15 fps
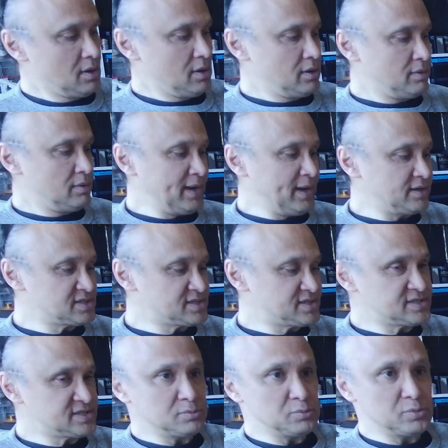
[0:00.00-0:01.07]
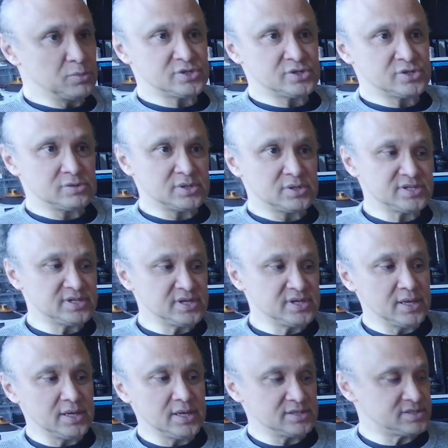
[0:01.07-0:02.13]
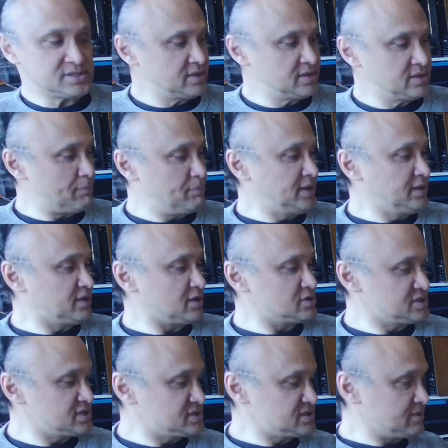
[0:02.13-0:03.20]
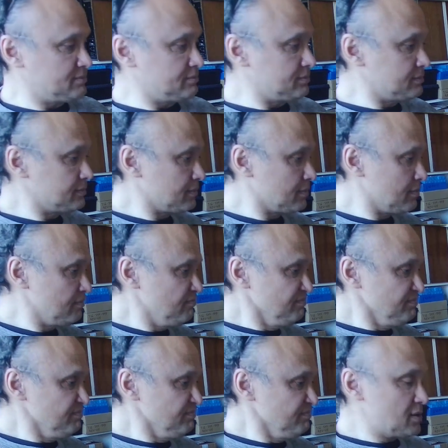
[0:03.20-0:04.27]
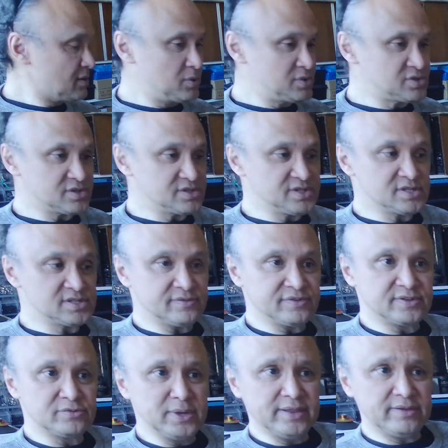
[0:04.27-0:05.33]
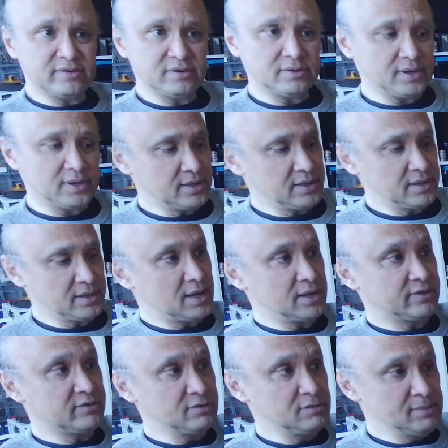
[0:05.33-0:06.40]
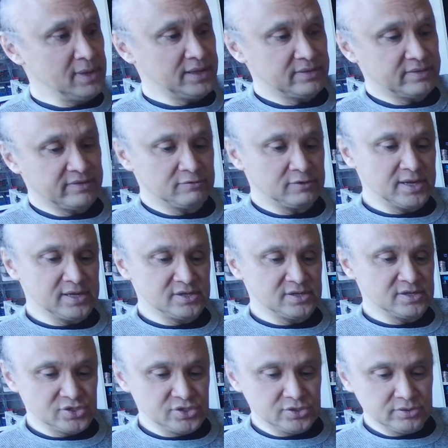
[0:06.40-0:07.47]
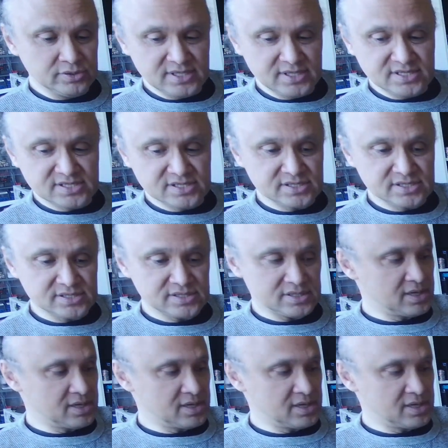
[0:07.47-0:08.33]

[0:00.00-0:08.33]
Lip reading: The planar system which you are seeing here is a Dapolito system, which consists of a tweeter and two mid-range units.